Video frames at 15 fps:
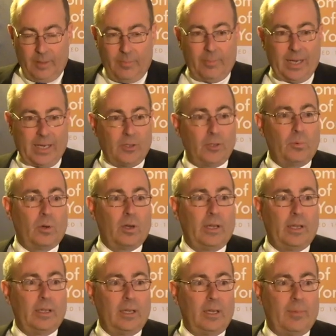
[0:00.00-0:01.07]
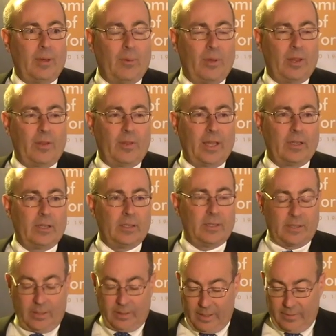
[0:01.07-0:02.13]
but I do worry about whether they could
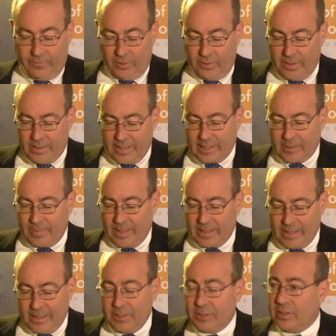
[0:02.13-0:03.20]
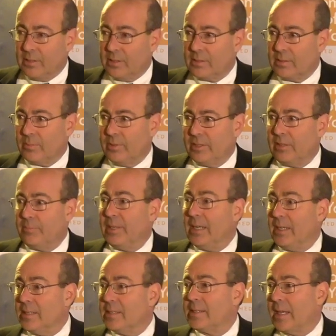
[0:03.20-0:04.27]
still influence expectations, which have been
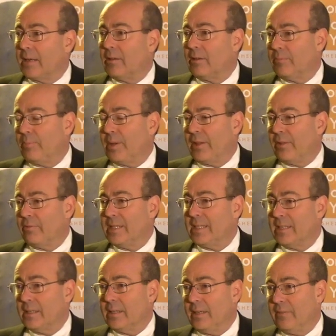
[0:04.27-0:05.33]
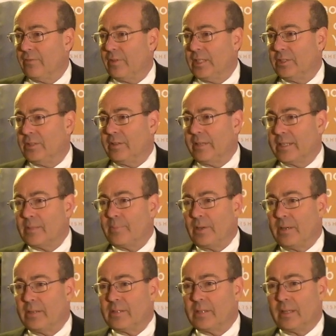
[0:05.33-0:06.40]
unsettled by the recent inflationary
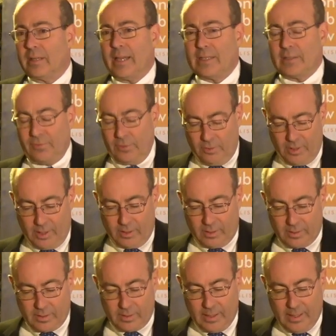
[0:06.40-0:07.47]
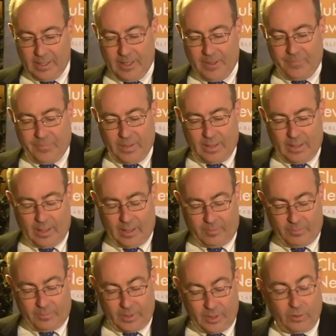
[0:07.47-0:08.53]
experience of the last few years.
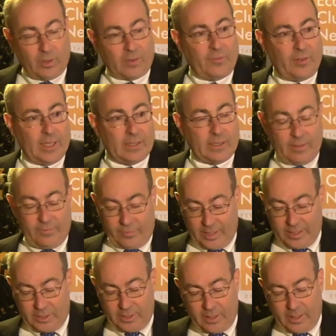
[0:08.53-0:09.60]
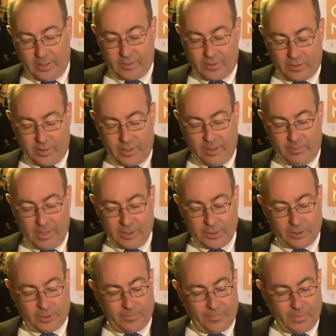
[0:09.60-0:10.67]
The New York Fed's inflation uncertainty
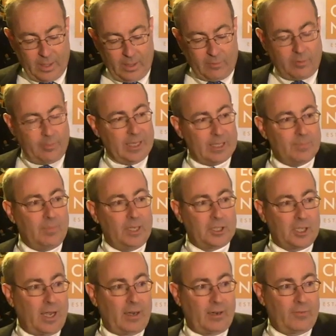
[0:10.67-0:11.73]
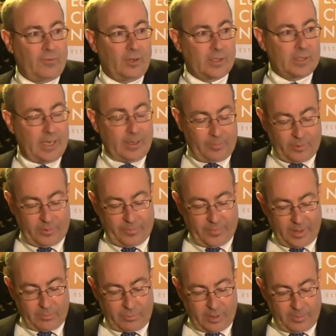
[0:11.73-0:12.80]
measure remains much higher, for example,
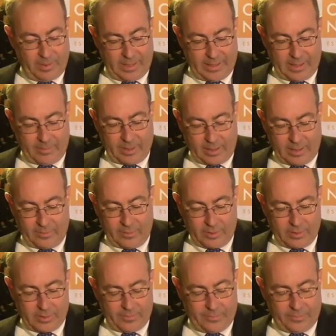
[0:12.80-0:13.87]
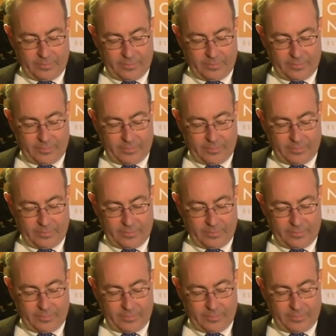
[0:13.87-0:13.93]
than pre-pandemic levels.